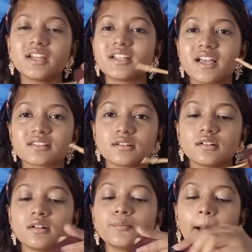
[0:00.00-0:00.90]
It has
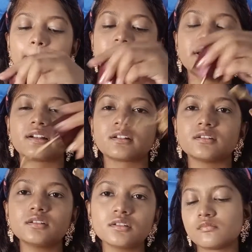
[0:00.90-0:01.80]
a
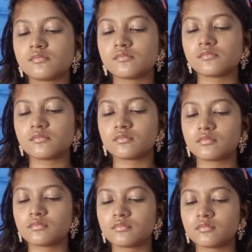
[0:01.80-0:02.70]
applicator.
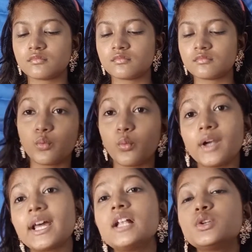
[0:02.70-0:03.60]

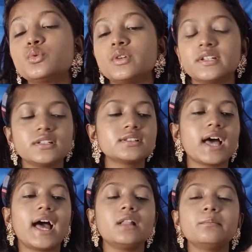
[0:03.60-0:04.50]
What I'll do is
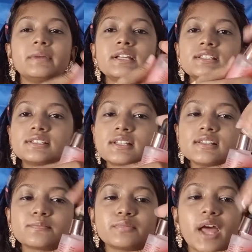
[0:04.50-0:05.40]
I'll mix
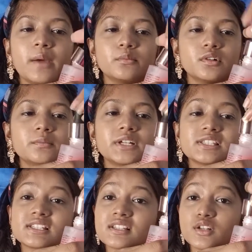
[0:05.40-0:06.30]
this primer, because
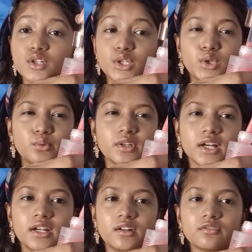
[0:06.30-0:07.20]
it's a dewy
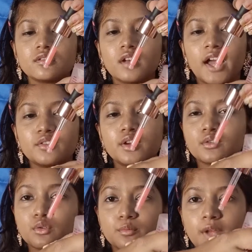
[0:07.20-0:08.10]
kind of an Hydra
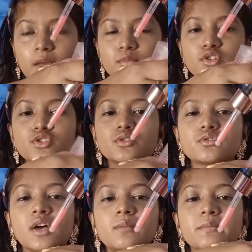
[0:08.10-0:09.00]
Glow primer,
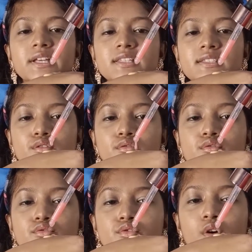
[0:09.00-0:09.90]
so I'll mix
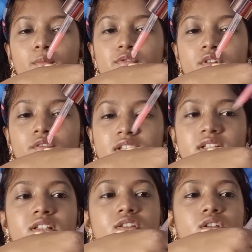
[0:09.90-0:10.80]
2 drops of
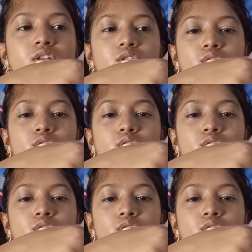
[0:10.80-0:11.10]
this